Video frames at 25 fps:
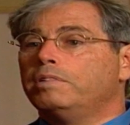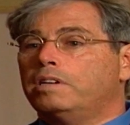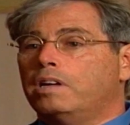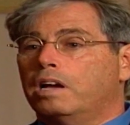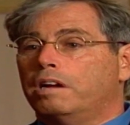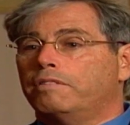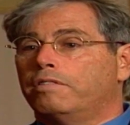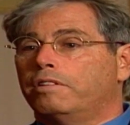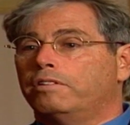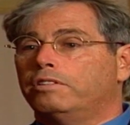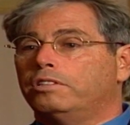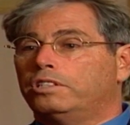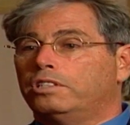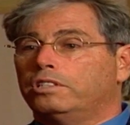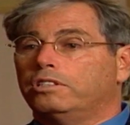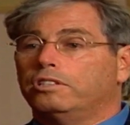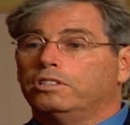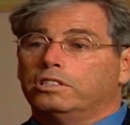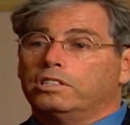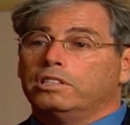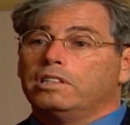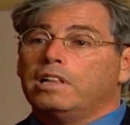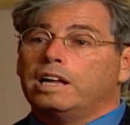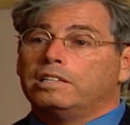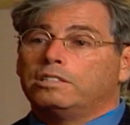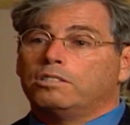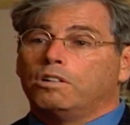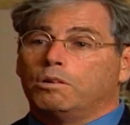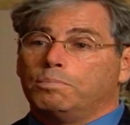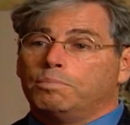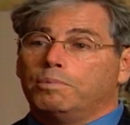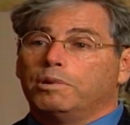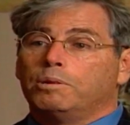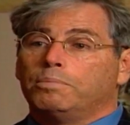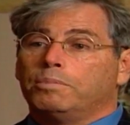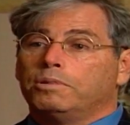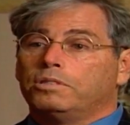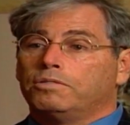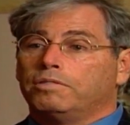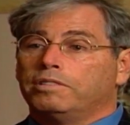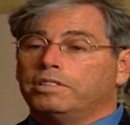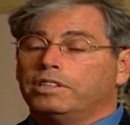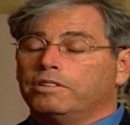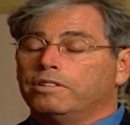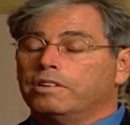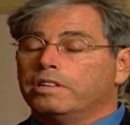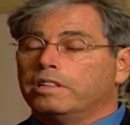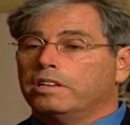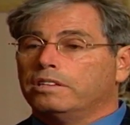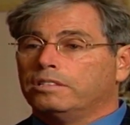we take very seriously. That's our purpose for
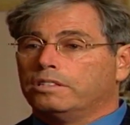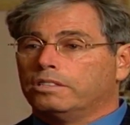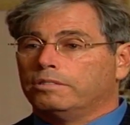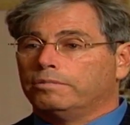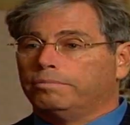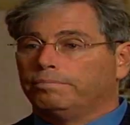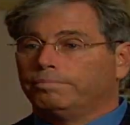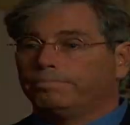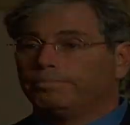doing this.